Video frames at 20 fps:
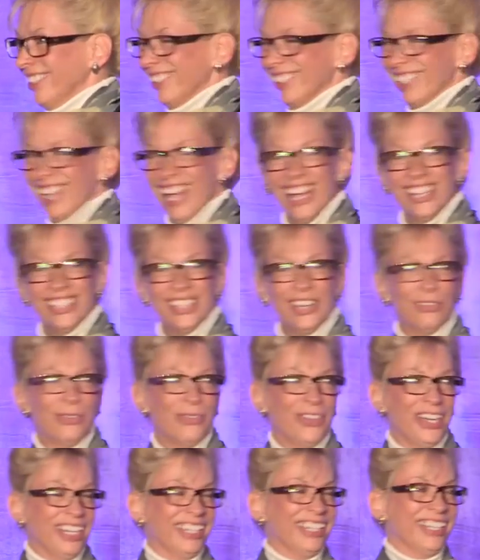Gosh,
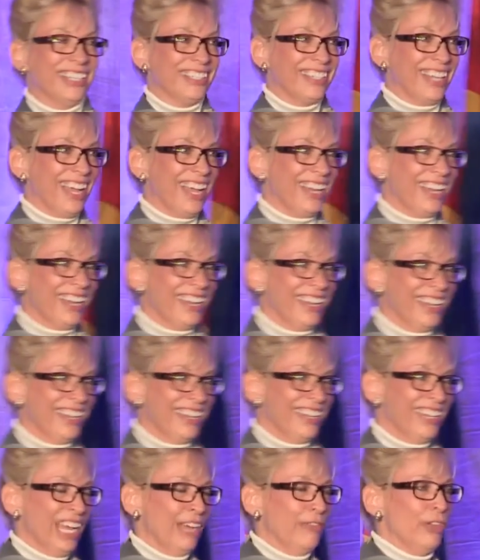everybody does that.
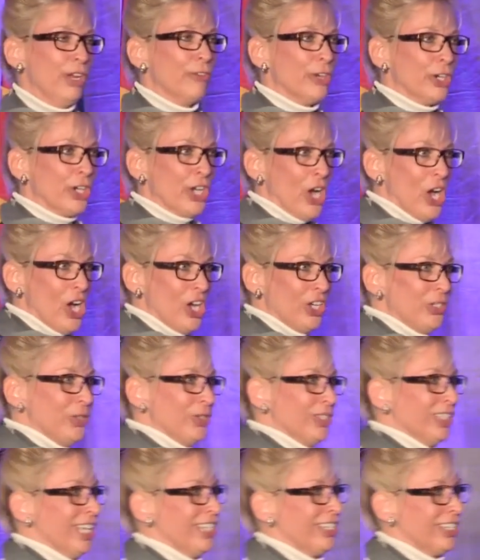Have you ever gone to a
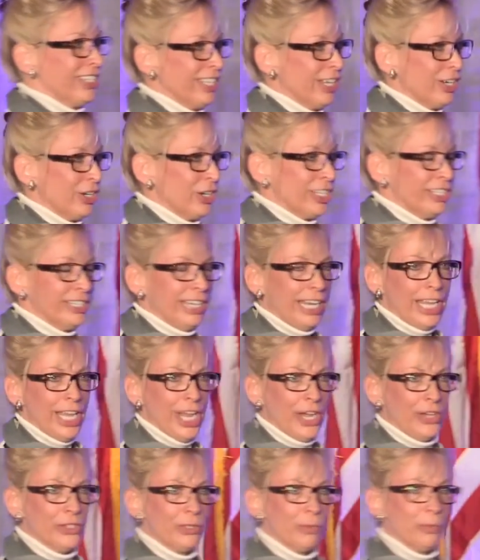legislator or a city
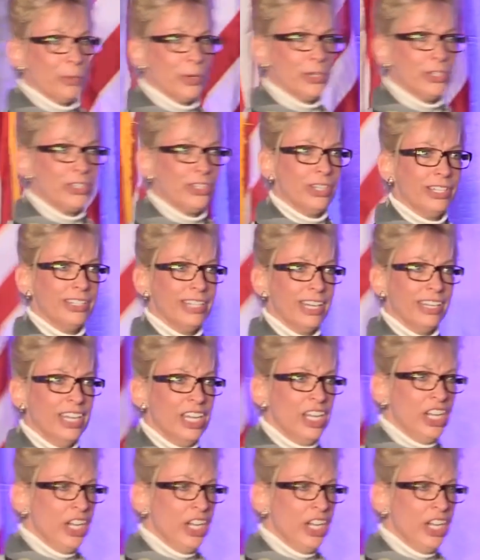council person and said,